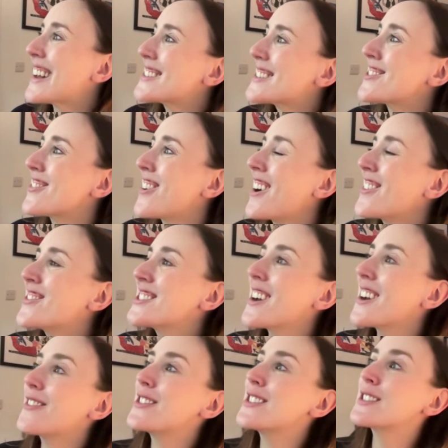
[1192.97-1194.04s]
so I
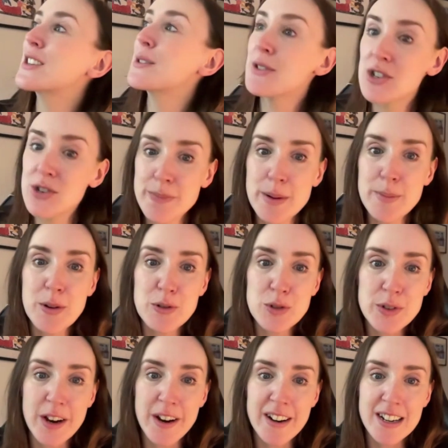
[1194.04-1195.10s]
was commissioned by
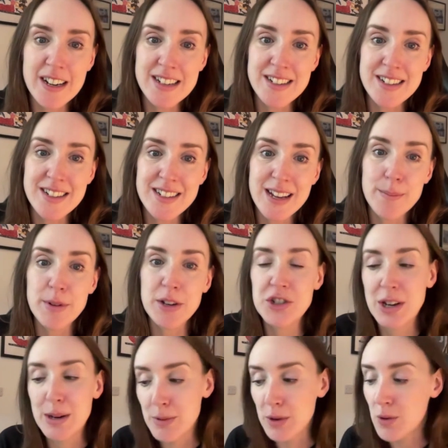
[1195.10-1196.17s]
Poetry Ireland and by
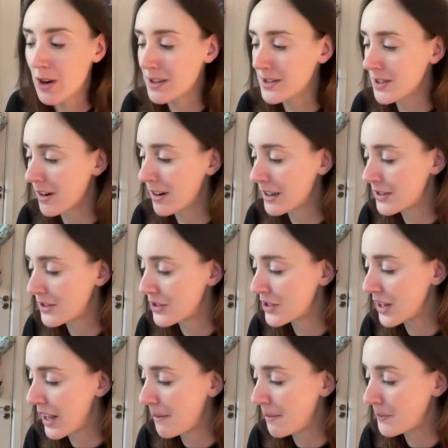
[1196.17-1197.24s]
Chamber Choirs Ireland
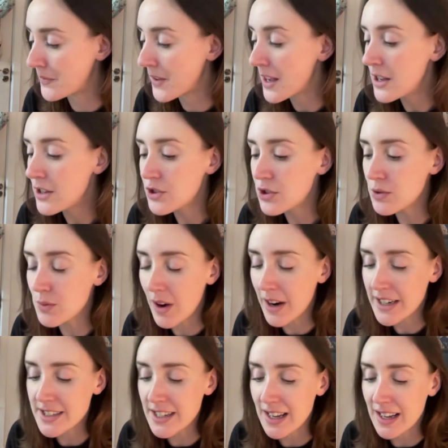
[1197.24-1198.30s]
to
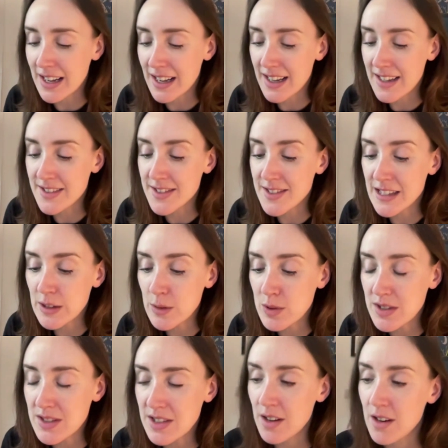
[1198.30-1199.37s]
write a
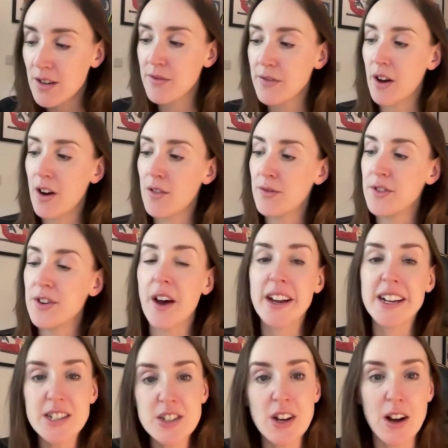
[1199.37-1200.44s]
sequence of
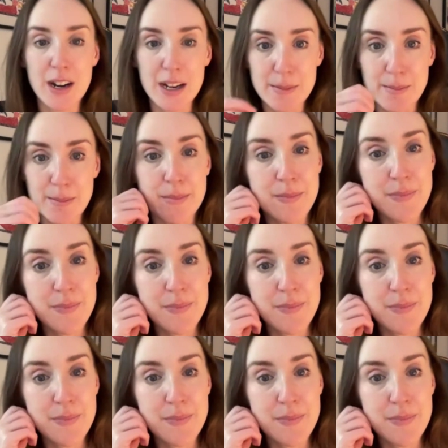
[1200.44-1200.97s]
nighttime